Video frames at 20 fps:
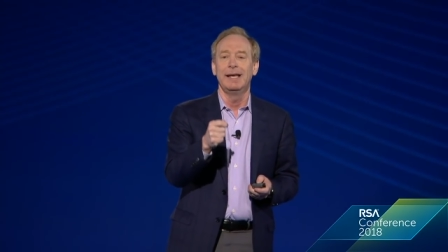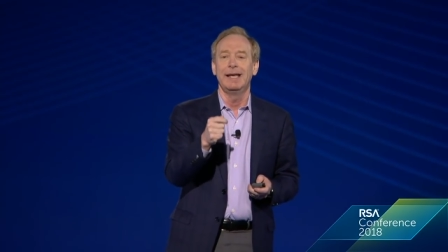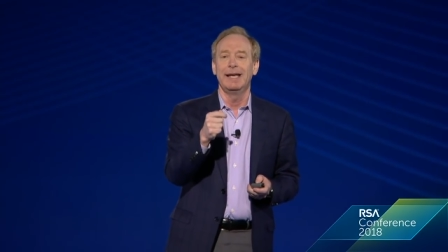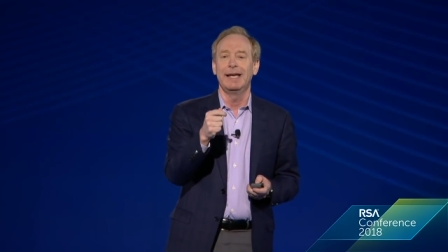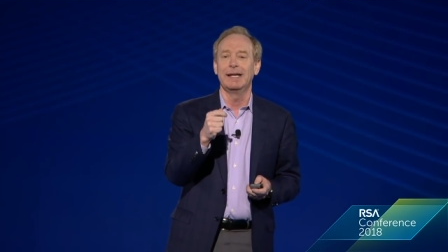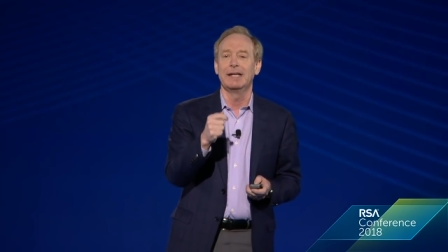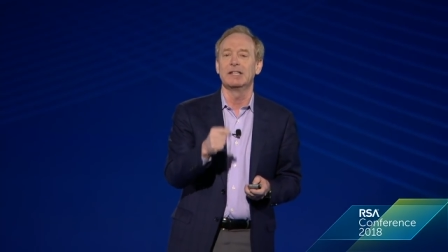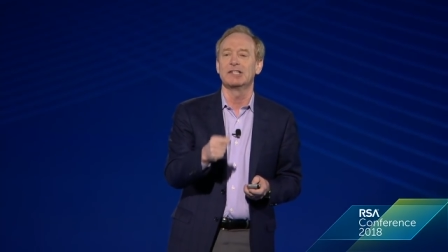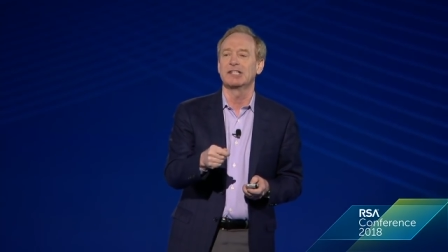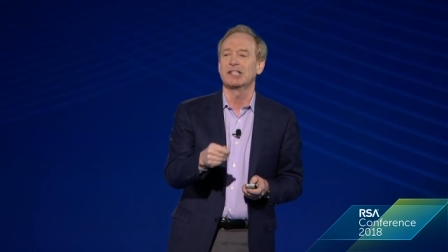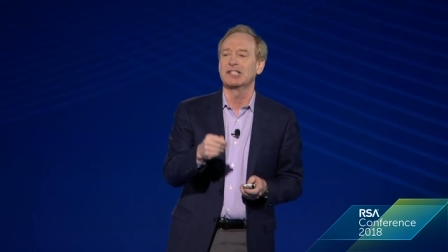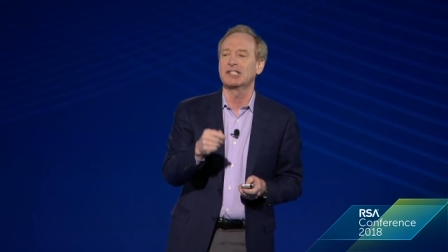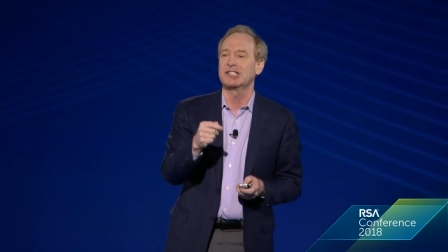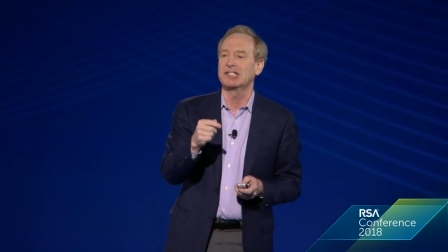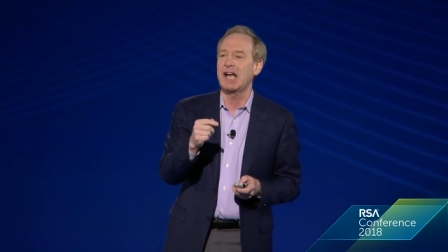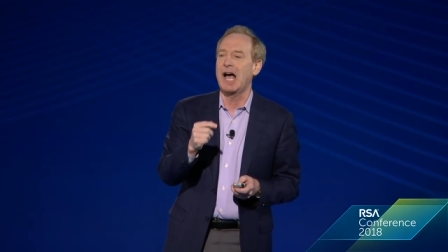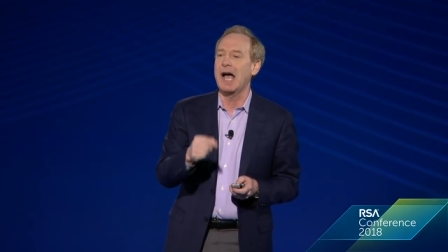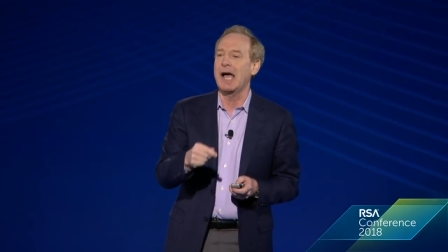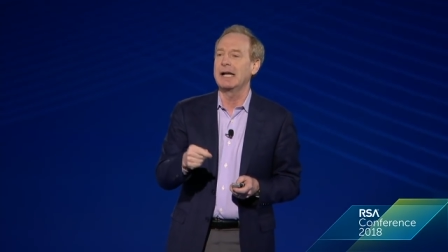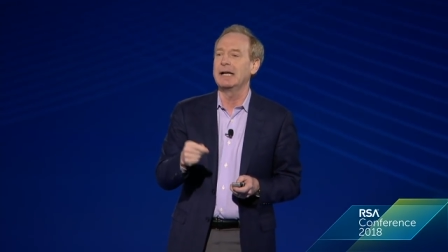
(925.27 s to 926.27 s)
It is a
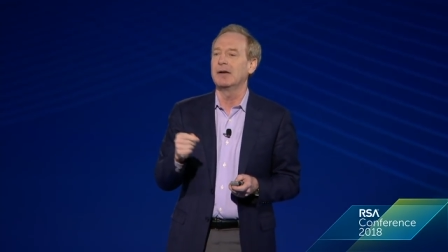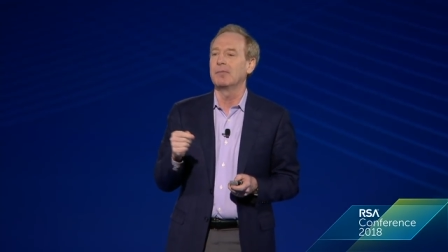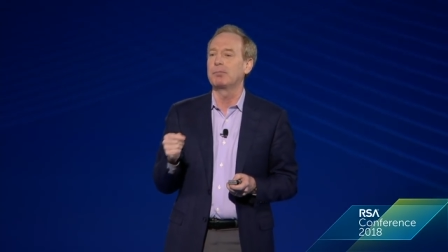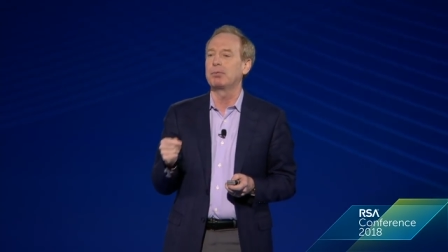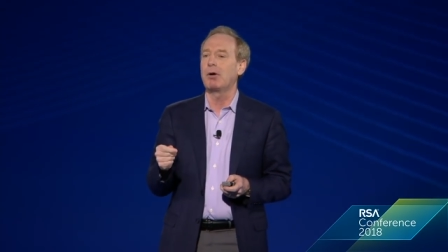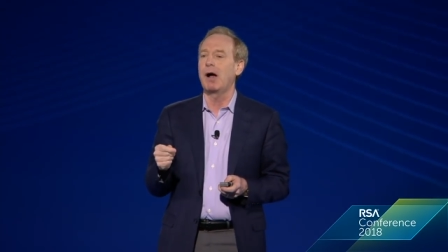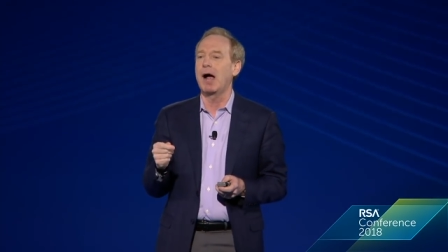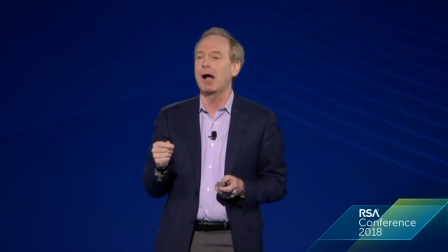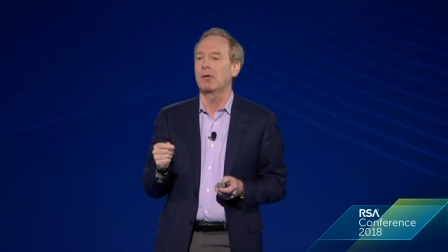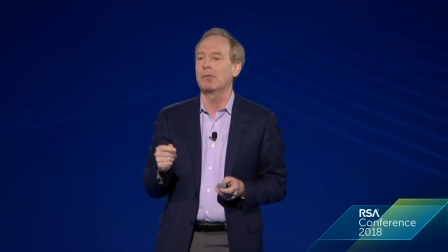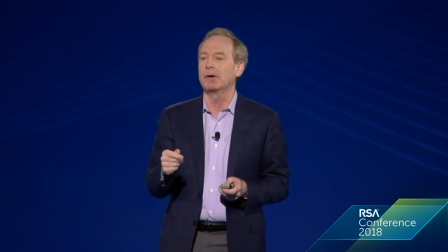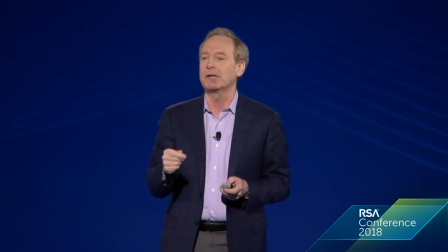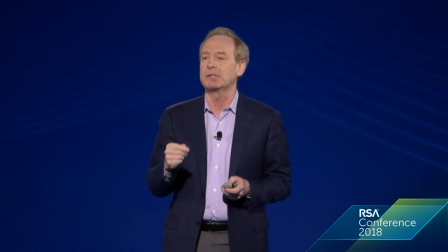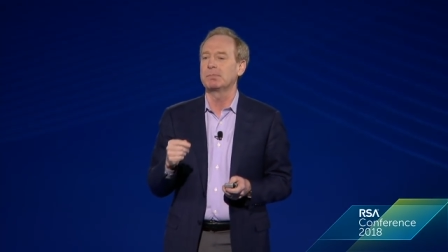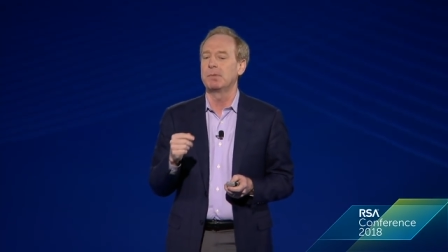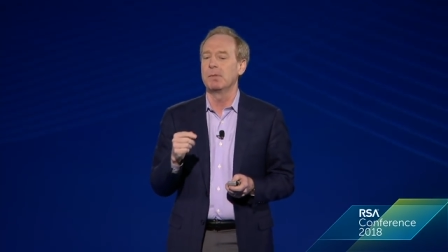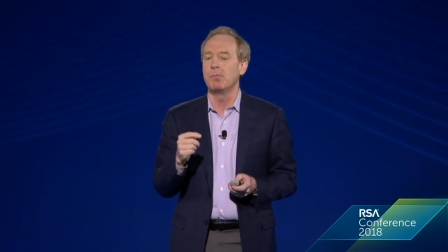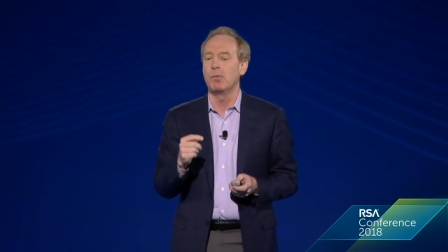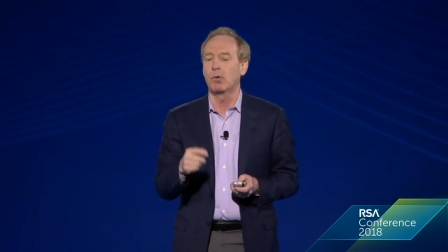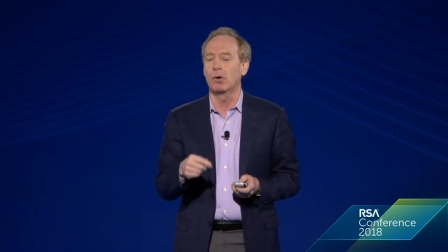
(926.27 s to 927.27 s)
sign of progress,
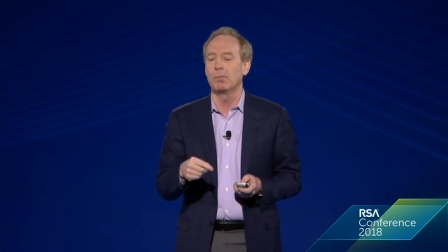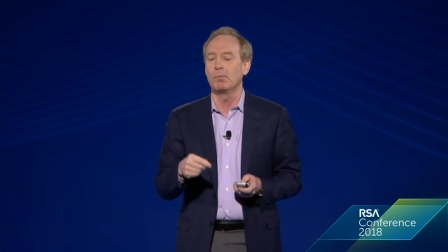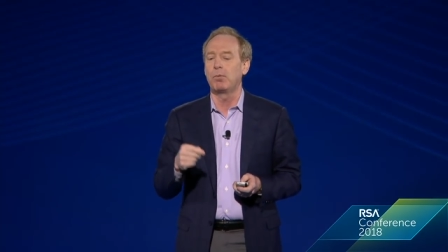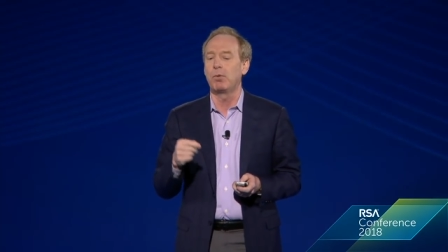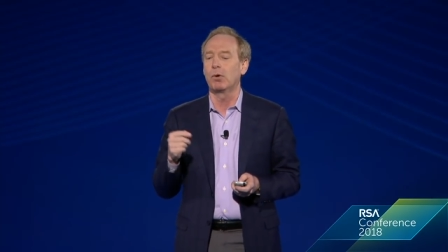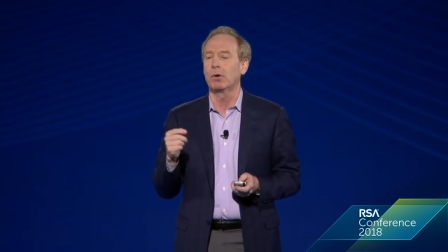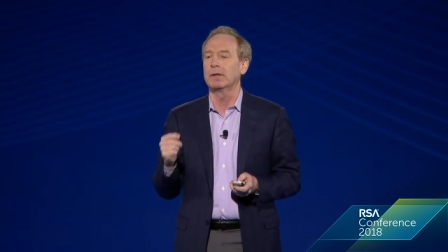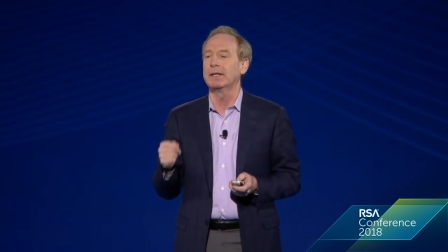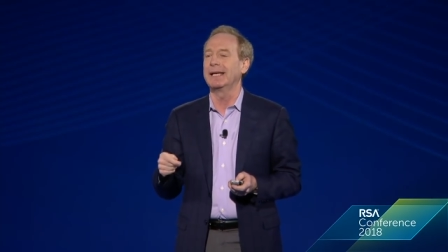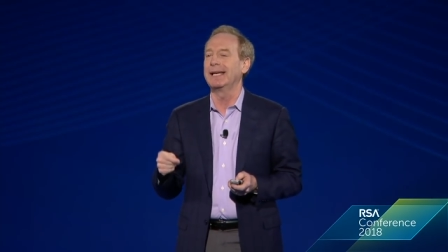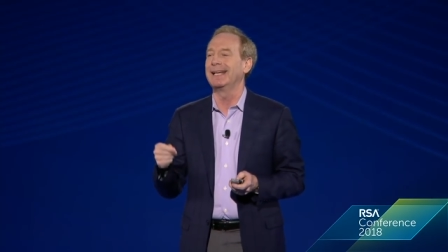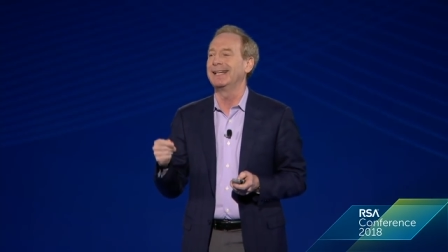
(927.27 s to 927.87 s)
but more importantly,